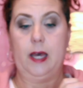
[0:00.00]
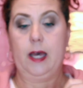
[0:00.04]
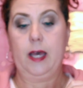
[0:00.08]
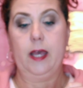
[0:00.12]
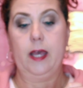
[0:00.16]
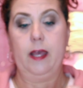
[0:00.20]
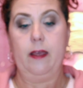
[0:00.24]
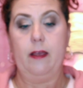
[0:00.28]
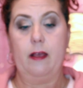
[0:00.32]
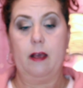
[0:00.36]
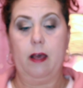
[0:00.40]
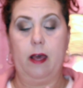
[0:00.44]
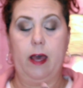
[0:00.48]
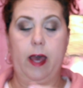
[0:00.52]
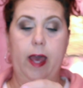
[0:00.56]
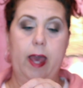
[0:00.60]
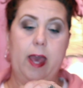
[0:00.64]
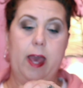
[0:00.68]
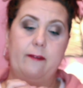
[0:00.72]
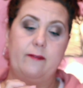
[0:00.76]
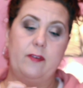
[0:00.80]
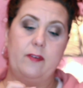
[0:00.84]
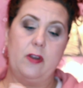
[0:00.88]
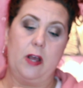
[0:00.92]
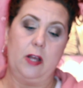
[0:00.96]
I, I
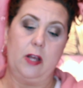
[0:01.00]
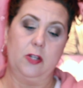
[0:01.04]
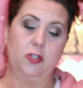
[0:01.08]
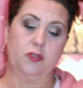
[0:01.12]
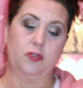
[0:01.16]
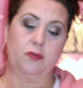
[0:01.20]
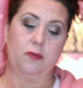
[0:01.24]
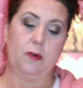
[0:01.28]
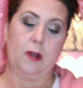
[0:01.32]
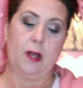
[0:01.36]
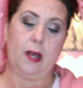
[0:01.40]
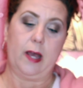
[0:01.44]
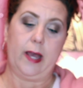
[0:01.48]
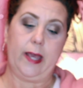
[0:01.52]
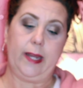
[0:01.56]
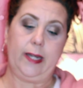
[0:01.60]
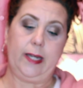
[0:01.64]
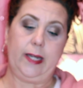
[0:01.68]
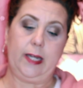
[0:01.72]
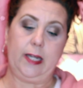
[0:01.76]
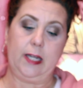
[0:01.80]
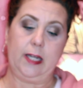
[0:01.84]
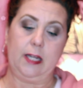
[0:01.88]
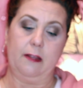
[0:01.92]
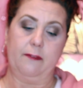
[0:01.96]
have not
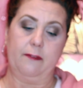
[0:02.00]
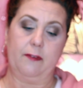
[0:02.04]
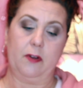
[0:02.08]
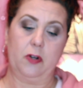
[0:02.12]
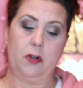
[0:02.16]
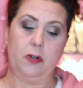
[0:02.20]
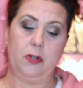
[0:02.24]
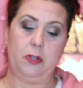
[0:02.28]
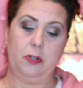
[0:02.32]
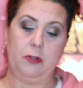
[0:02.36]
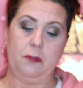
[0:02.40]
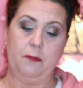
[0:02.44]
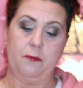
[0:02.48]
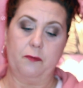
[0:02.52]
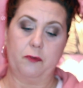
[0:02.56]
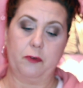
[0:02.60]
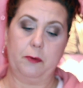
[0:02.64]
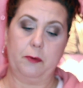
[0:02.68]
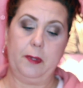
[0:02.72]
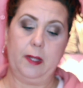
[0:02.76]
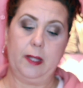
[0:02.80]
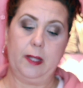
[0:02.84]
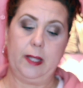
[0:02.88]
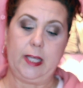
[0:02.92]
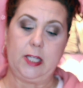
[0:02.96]
tried any of her new
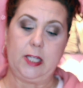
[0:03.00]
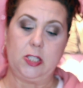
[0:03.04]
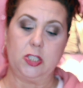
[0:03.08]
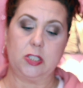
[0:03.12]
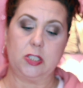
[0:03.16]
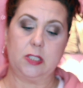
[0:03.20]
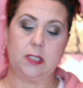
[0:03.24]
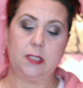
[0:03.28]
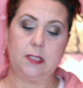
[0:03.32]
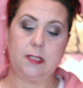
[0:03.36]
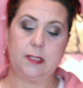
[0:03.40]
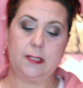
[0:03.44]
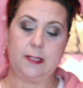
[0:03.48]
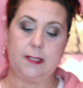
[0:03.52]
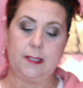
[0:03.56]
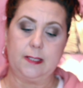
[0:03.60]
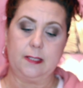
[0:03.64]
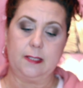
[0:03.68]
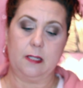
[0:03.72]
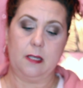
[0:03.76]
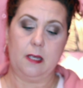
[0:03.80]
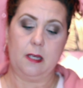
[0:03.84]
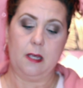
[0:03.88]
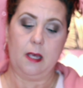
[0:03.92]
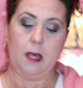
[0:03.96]

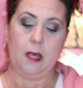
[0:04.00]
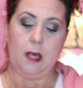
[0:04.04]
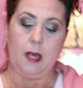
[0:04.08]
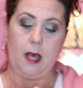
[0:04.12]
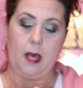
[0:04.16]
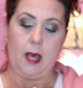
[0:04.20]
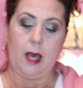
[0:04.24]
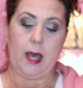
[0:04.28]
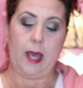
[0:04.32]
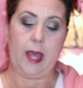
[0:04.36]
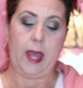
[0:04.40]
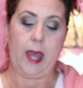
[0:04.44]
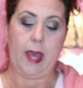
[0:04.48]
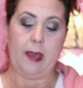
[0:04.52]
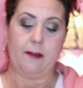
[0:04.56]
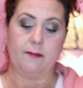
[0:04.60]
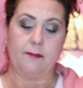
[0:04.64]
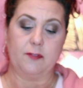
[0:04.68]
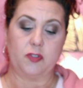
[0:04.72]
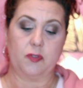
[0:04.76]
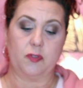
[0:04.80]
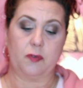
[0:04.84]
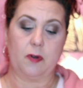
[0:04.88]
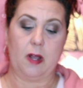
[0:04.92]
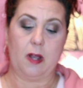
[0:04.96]
formulations. I
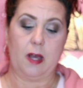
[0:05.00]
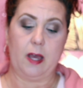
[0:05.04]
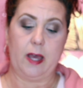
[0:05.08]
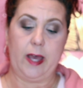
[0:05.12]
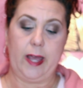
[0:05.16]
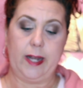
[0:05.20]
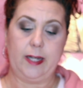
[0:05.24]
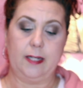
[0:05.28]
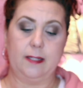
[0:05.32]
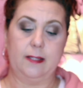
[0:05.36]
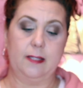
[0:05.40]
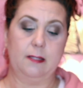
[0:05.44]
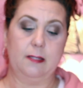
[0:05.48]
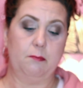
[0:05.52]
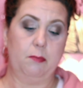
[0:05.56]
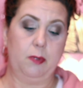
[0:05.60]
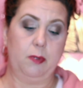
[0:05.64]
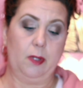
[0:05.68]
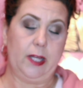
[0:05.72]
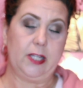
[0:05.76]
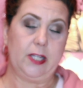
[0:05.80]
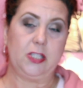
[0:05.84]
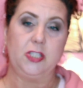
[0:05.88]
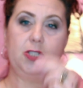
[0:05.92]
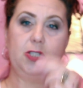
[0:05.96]
have tried the
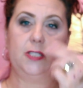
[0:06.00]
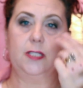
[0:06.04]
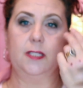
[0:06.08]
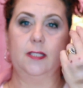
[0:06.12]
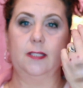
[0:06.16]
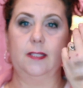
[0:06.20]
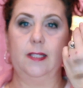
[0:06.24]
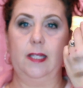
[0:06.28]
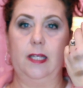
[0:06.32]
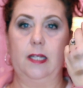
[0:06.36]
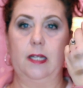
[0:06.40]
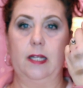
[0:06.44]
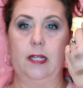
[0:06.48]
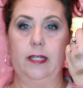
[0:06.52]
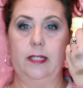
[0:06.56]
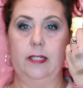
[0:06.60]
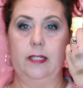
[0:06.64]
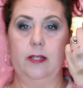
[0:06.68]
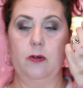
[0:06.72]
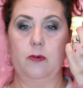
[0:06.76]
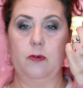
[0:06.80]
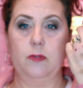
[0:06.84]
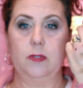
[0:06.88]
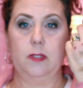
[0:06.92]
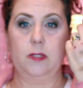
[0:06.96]
blushes and I
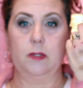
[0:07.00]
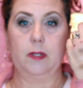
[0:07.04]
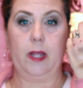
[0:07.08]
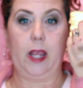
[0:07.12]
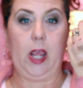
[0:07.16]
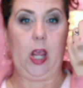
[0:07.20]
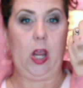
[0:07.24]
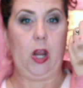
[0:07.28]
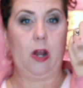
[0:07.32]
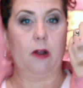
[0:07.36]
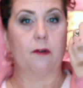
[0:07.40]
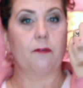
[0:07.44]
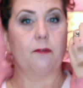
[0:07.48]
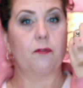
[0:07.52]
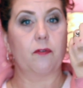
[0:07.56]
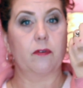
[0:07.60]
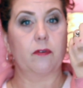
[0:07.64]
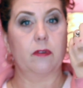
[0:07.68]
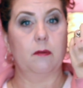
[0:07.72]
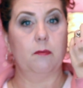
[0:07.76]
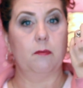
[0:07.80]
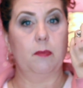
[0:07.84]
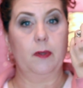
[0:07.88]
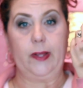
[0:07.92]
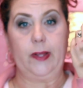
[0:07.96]
don't care for
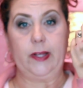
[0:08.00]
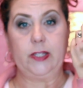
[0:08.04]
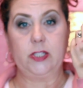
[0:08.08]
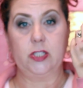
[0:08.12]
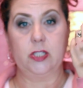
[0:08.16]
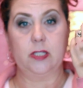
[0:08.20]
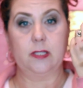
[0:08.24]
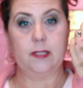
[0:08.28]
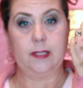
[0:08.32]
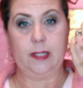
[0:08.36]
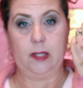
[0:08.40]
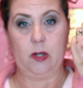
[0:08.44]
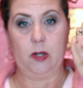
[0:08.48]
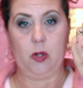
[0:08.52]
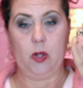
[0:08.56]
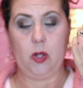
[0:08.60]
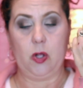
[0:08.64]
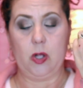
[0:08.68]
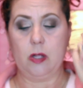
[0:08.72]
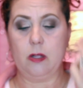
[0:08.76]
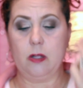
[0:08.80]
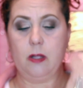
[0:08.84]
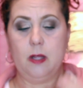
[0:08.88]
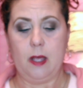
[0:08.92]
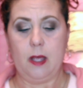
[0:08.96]
the blushes at
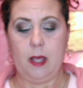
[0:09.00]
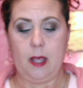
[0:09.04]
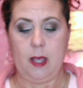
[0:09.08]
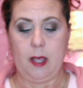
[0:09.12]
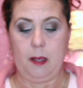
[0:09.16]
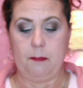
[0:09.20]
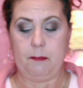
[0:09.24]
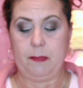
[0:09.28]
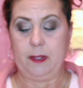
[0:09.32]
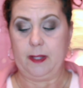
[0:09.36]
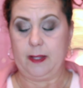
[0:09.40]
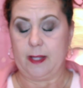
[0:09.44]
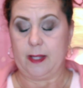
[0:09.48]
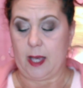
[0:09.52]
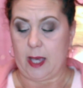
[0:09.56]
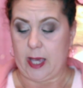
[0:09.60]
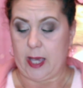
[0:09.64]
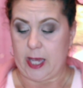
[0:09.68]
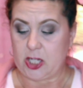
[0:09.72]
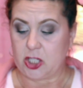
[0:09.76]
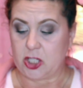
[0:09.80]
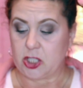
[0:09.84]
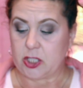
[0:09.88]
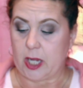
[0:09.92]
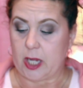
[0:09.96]
all, but the
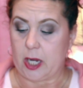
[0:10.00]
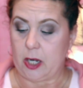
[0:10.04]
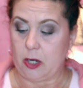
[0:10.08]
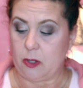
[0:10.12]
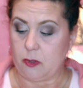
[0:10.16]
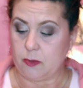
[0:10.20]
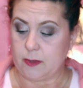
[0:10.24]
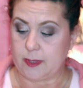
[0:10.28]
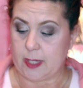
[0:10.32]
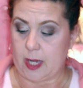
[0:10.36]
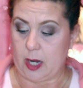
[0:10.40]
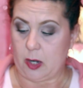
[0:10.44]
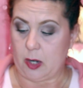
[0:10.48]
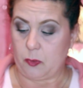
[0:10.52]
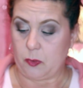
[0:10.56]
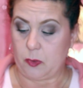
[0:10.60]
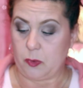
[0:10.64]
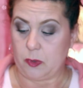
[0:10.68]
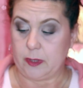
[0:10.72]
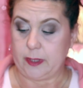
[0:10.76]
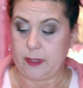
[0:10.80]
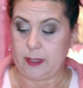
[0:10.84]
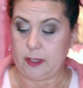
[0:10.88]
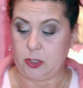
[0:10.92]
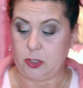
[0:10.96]
eyeshadows, I
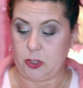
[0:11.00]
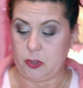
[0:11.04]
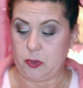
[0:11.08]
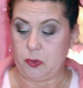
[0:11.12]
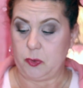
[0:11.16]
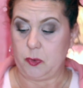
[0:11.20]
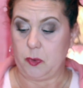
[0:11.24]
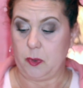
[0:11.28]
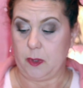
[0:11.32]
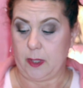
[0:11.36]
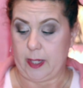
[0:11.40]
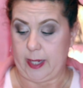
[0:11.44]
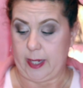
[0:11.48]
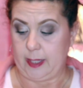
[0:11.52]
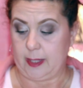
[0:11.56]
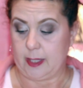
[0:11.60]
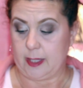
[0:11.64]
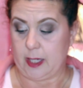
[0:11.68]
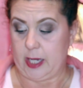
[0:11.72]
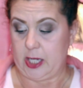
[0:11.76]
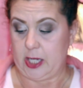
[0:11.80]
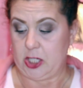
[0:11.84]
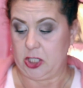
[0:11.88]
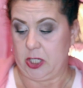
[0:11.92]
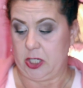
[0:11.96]
really do like
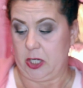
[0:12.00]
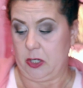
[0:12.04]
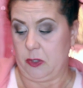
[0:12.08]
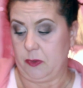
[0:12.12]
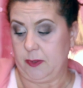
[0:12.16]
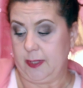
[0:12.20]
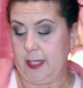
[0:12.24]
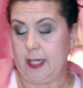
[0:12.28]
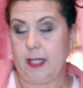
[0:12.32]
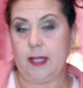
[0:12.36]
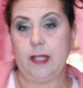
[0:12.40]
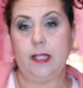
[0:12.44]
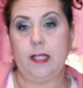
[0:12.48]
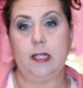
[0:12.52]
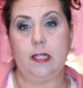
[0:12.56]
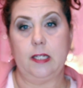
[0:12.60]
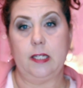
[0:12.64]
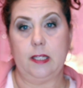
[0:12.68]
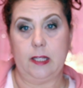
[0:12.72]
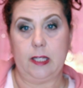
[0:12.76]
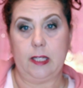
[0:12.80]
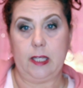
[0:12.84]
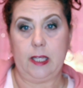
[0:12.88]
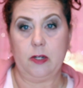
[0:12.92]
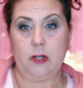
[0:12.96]
the eyeshadows. And then
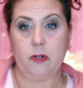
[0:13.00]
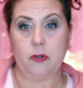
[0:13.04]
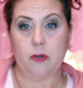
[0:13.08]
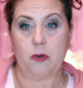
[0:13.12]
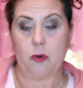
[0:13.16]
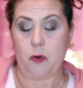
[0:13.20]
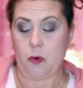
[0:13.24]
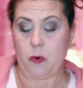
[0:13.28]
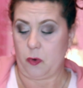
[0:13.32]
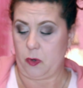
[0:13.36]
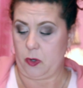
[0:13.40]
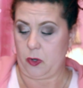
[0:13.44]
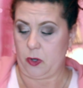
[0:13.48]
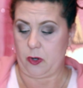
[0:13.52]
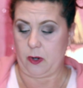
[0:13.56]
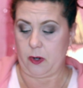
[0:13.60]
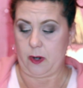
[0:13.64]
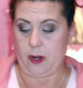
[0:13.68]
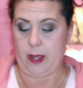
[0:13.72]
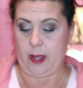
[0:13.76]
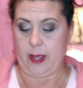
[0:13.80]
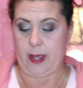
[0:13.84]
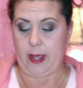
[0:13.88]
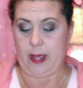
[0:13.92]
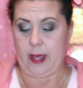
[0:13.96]
in the inner
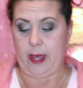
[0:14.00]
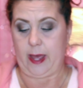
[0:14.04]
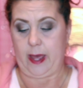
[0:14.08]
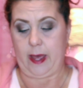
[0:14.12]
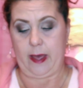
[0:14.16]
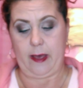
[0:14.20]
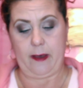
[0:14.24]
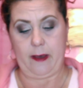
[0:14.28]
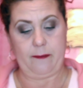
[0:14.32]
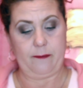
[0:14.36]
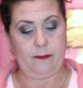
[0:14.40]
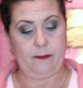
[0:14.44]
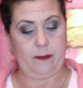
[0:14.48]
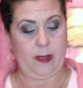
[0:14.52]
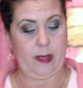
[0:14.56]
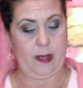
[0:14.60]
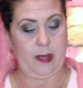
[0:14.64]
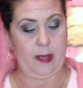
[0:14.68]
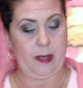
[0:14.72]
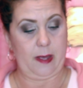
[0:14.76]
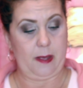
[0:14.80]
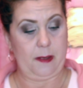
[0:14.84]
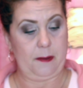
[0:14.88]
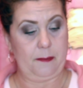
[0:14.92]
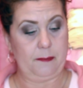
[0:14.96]
corner, I have
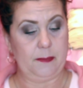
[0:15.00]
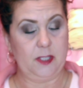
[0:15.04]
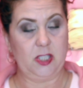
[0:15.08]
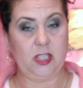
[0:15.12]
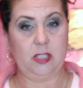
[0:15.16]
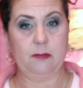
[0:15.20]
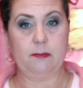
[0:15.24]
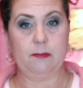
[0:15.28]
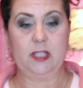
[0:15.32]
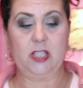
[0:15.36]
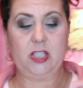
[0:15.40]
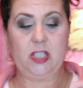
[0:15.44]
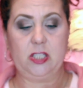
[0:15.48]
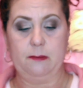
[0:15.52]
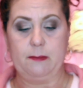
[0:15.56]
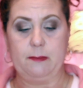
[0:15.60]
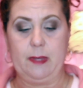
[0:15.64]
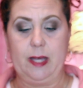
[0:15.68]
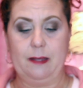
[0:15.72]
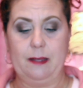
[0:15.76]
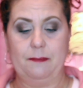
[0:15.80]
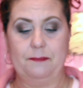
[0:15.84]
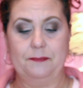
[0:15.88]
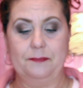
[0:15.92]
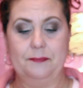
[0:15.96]
um, Shimma
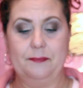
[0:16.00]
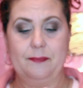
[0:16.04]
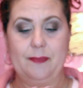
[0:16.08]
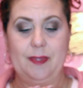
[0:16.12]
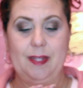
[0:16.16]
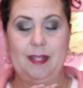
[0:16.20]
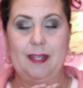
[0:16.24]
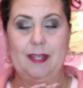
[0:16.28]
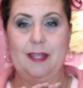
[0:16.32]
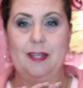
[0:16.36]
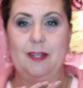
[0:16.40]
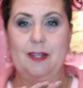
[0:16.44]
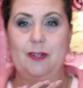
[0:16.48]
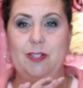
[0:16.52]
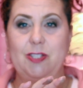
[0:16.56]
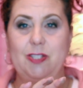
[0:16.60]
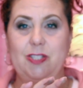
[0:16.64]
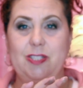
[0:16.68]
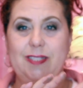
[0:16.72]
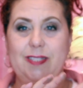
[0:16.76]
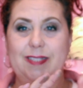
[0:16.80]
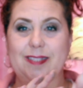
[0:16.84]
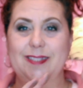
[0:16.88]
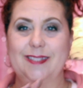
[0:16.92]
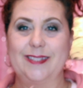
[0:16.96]
Shimma,
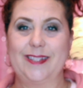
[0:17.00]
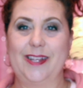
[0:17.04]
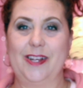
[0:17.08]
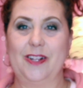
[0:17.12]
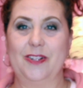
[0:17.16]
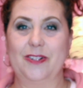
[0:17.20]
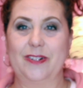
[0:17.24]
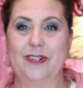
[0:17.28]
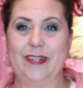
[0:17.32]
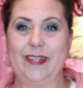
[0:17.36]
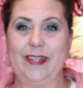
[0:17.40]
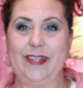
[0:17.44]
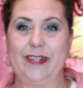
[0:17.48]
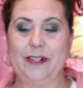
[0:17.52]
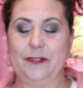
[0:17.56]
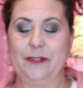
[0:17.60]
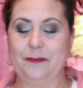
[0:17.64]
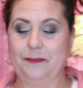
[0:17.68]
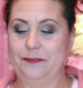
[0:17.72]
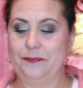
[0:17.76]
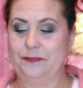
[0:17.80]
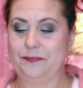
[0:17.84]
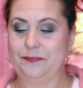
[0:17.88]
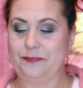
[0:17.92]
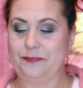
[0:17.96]
which is this color here.